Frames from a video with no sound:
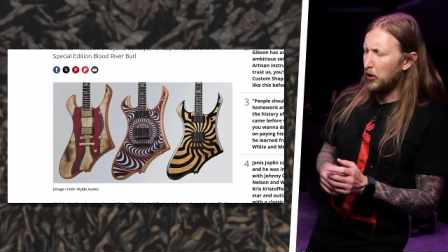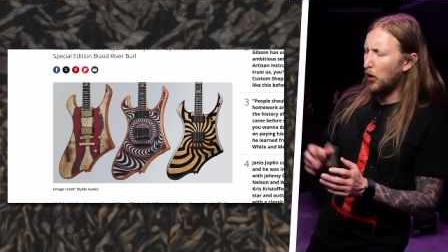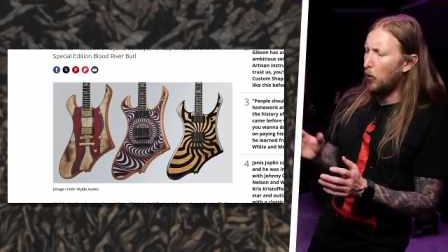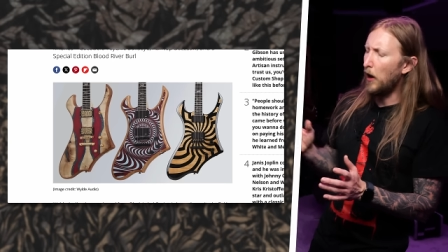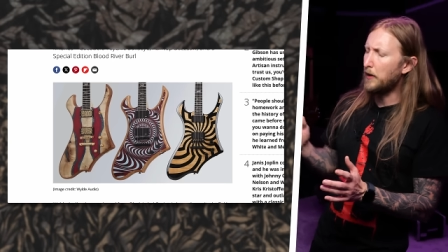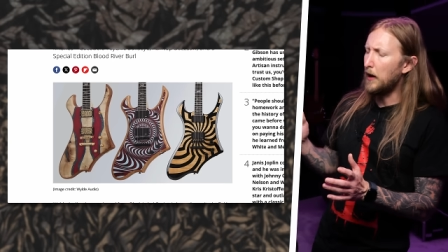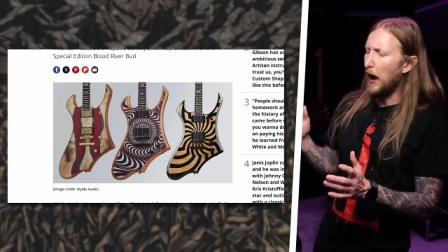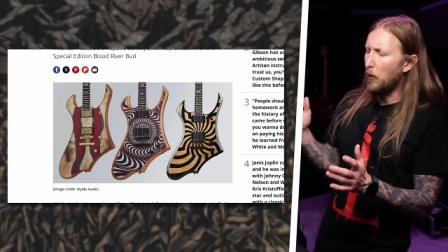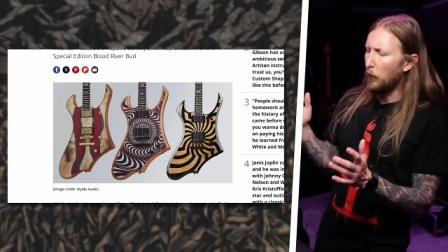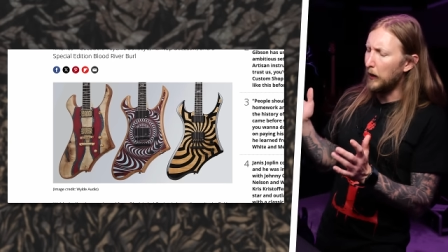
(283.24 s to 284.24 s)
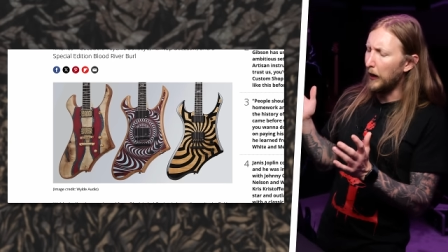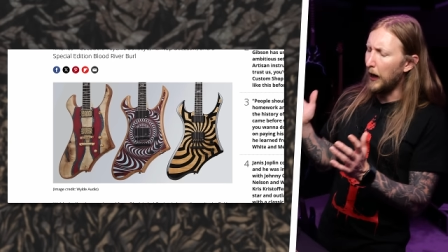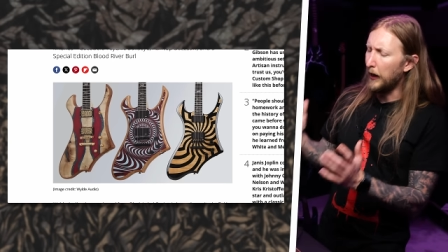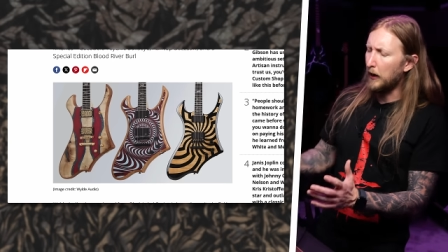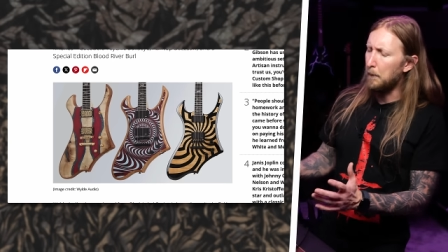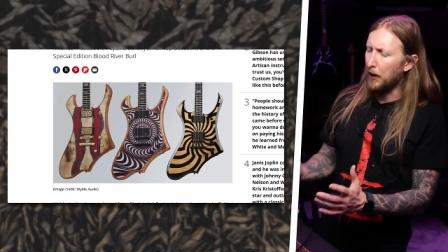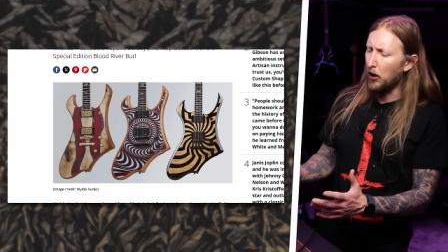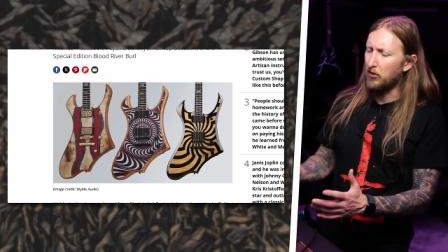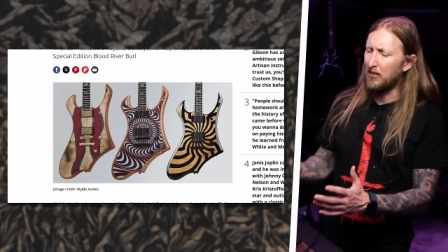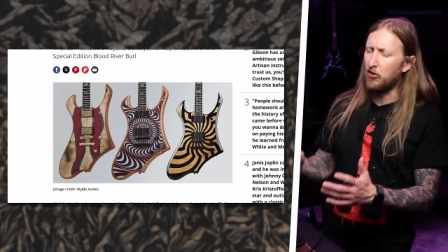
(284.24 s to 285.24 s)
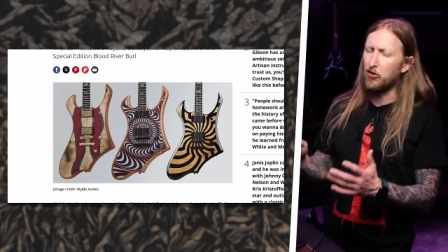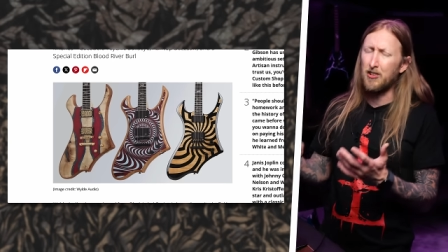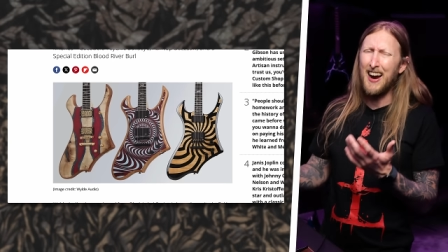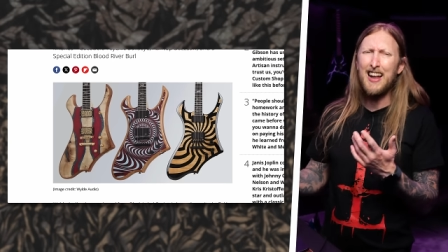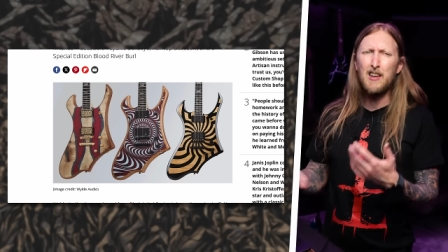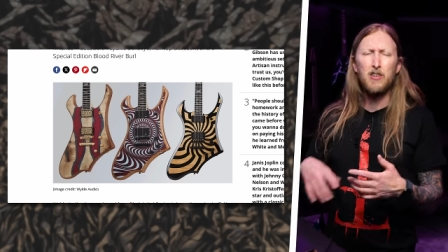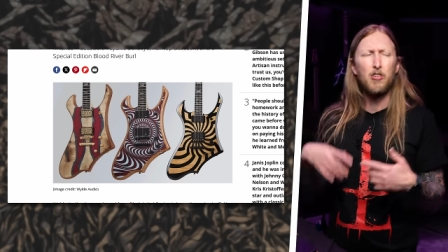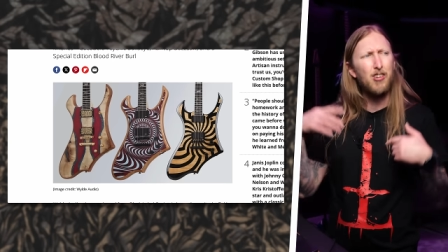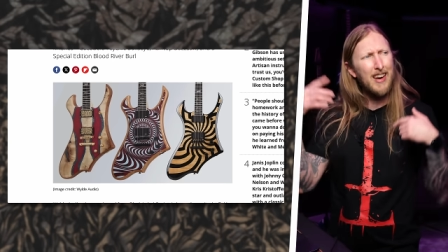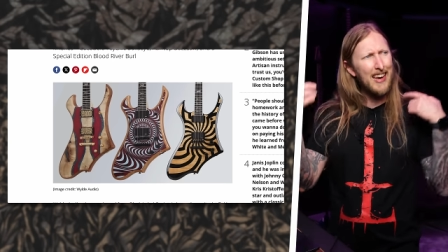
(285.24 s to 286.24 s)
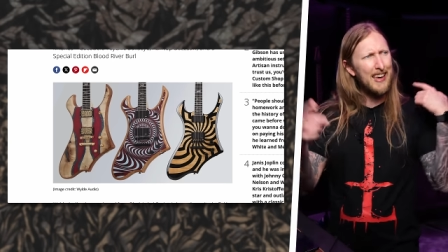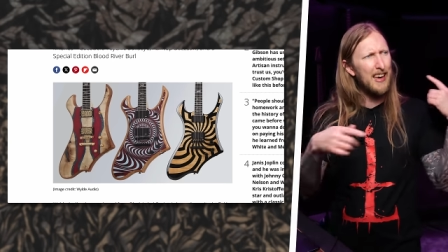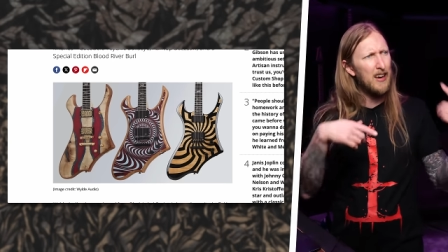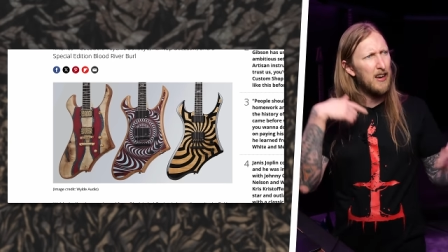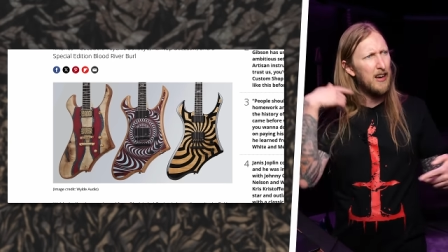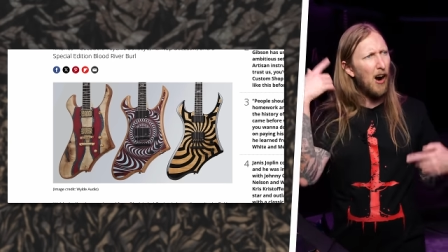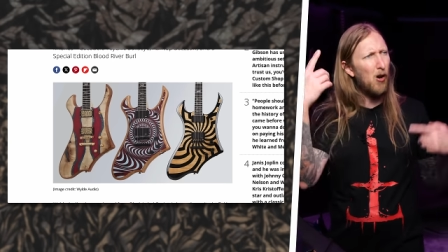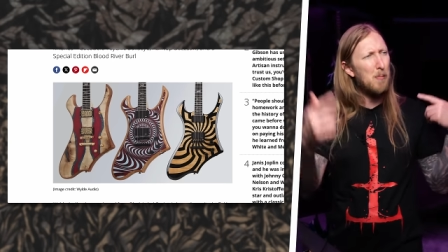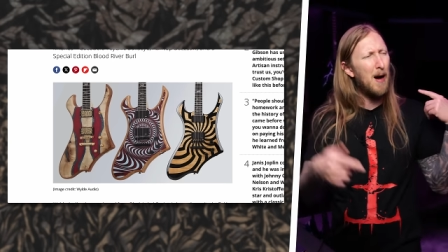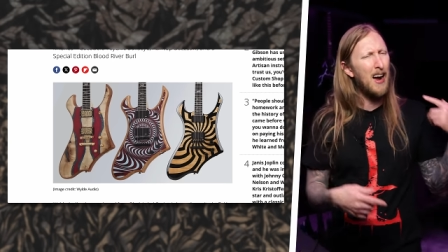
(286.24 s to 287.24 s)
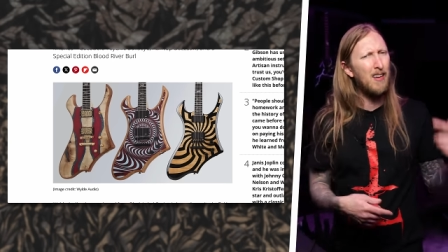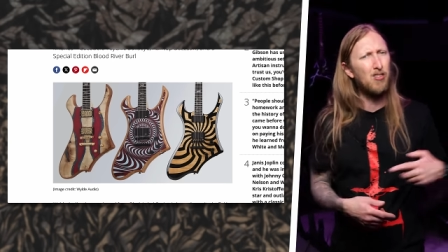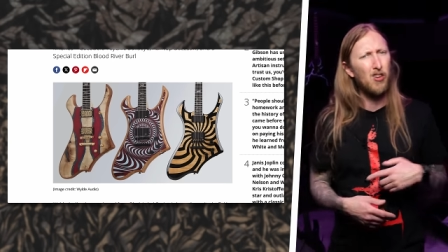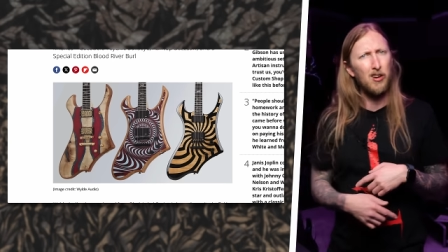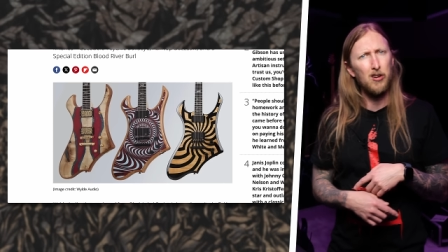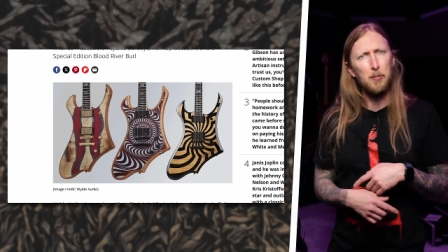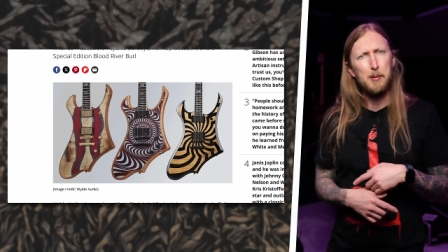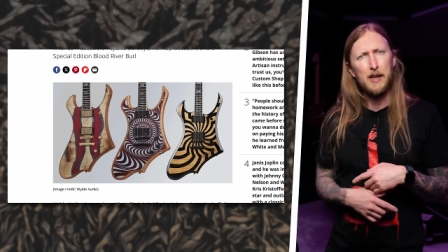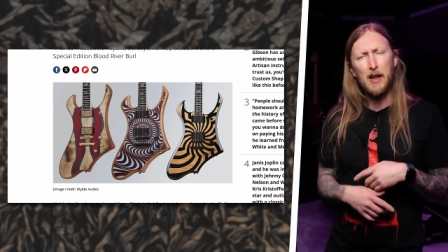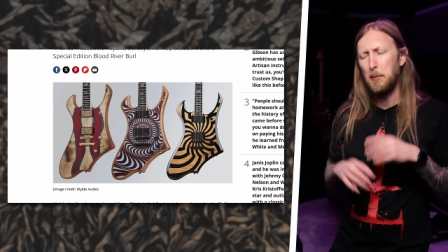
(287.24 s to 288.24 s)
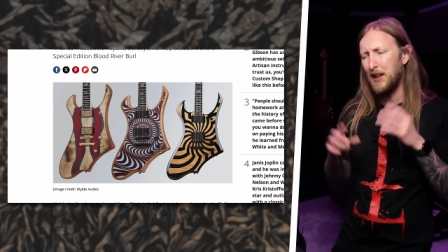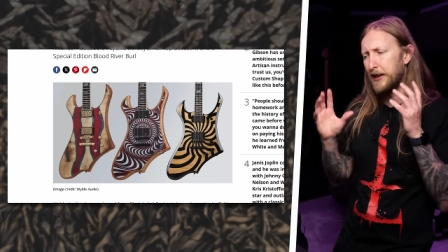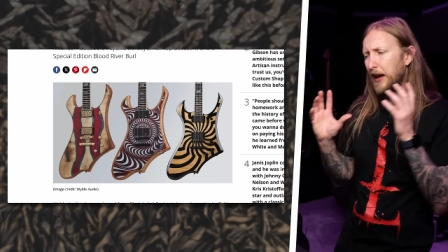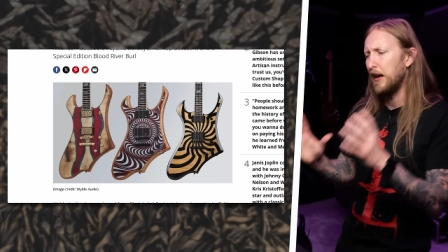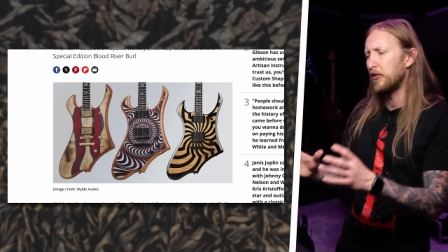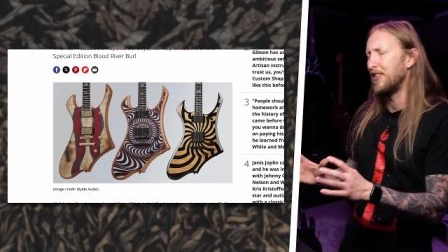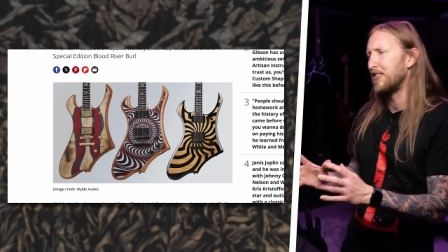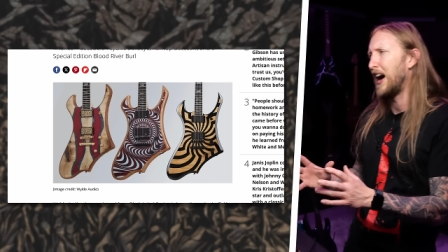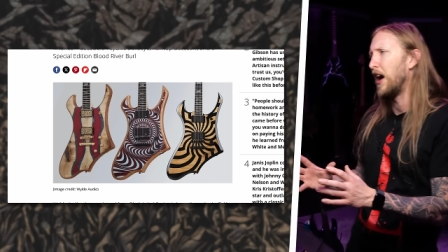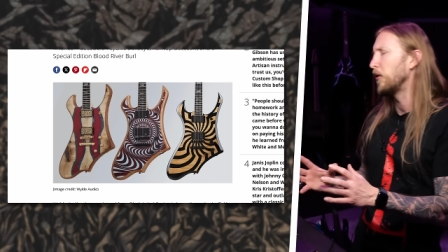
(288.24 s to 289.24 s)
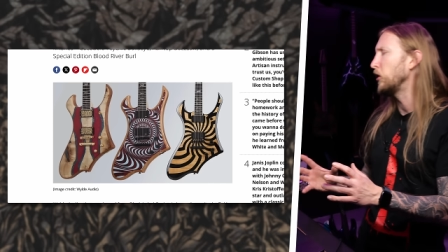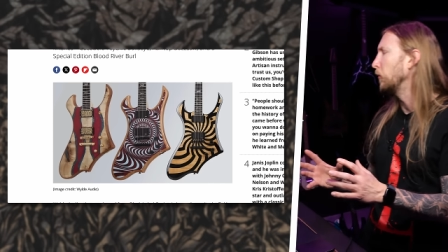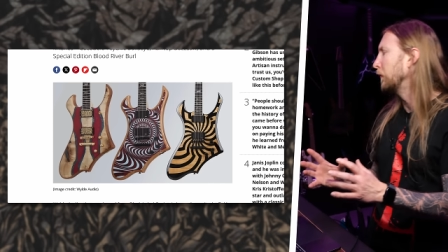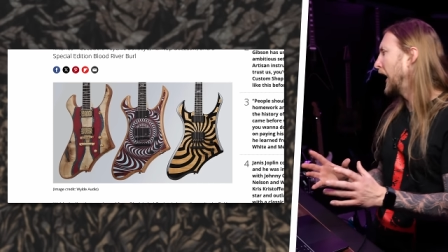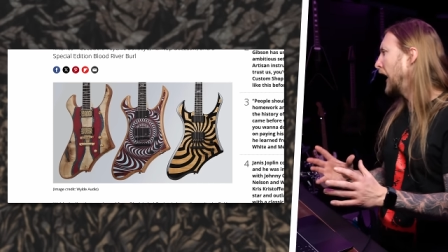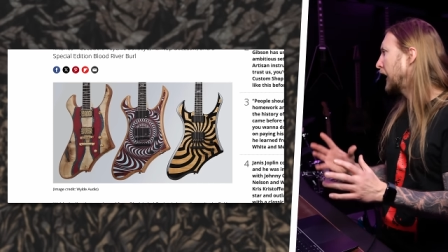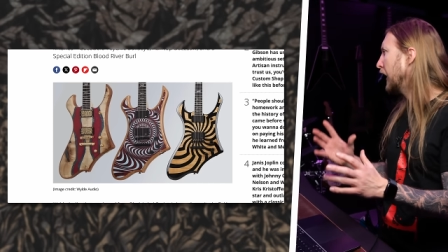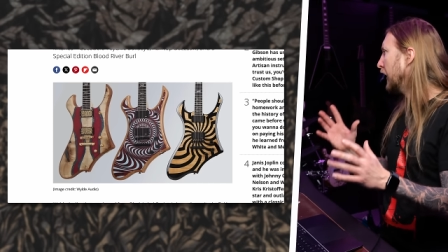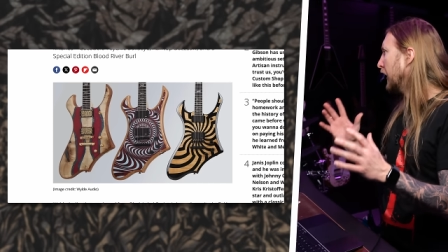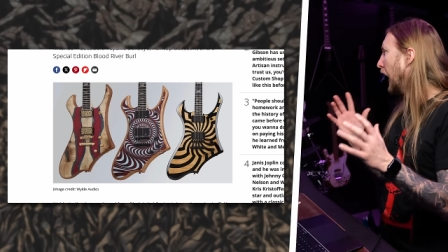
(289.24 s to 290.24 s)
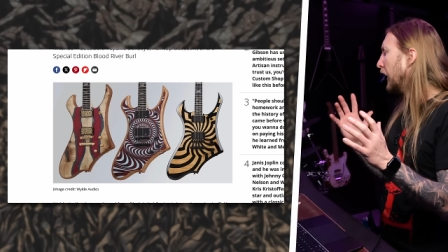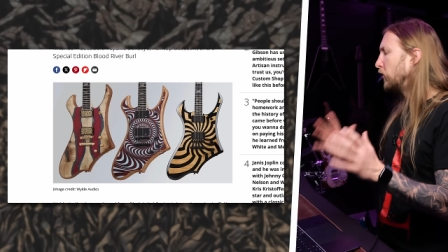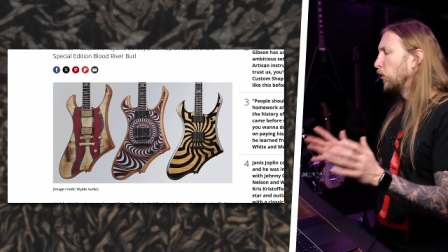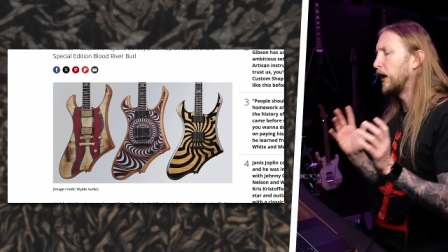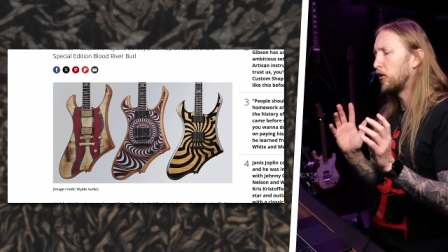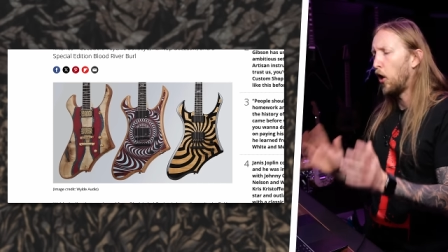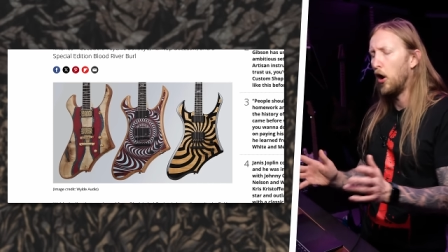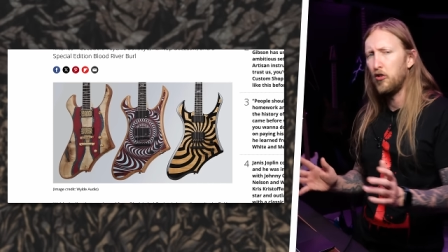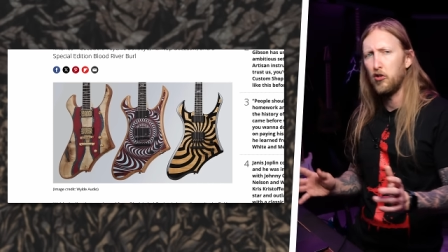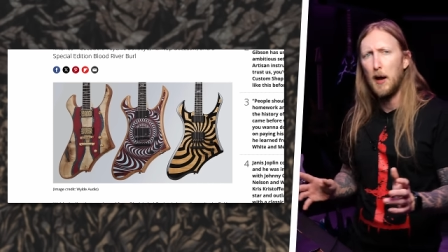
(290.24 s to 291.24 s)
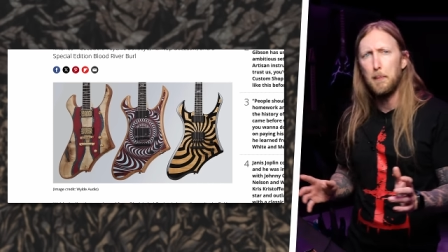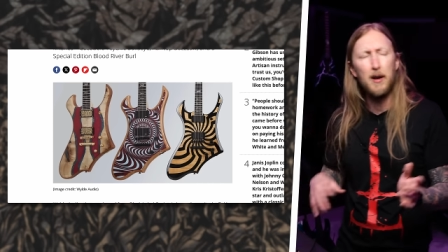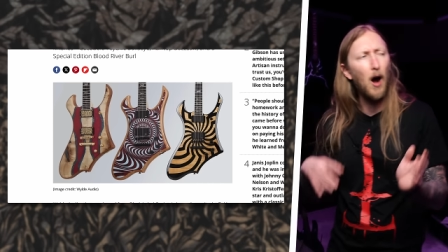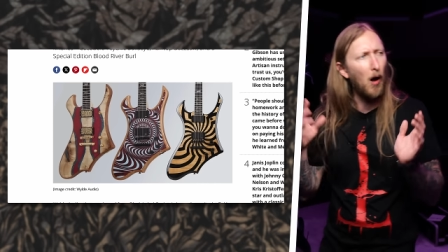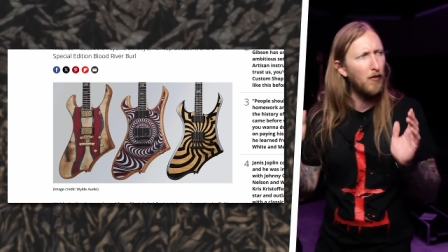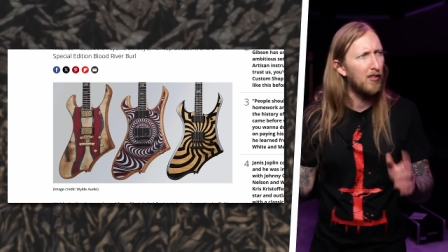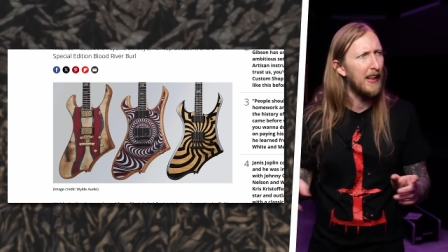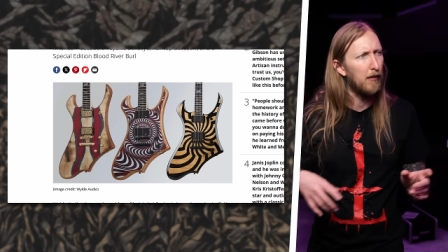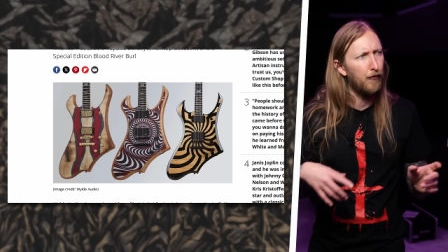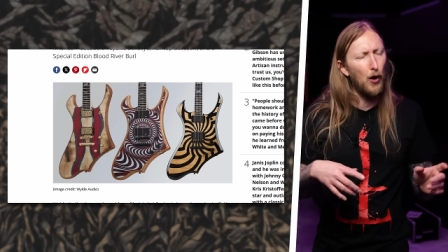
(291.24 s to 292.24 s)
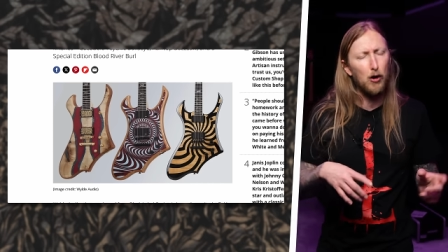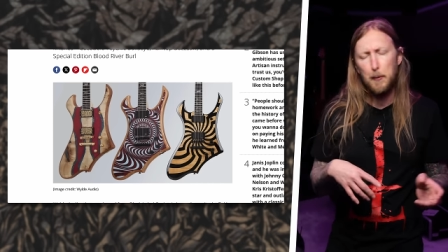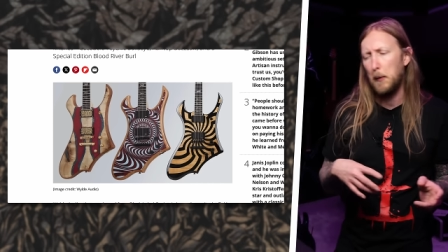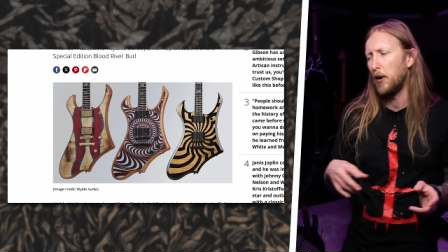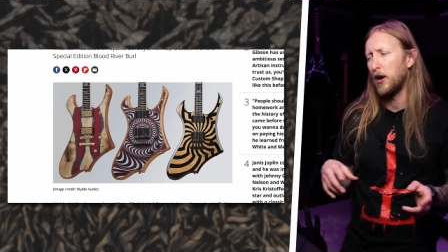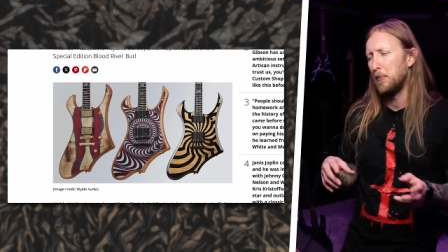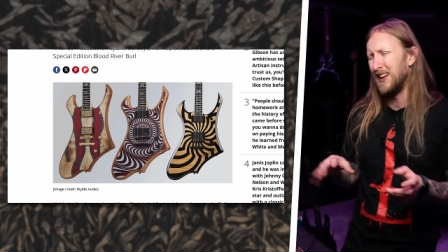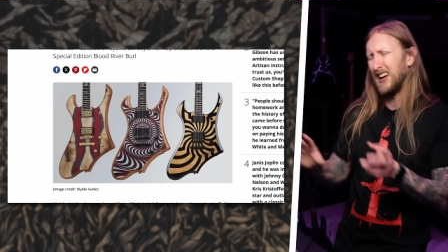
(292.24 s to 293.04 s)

You know what? I really like it because it's challenging our minds a little bit. I mean, this is how you make a new guitar shape. And obviously, at first, people are going to be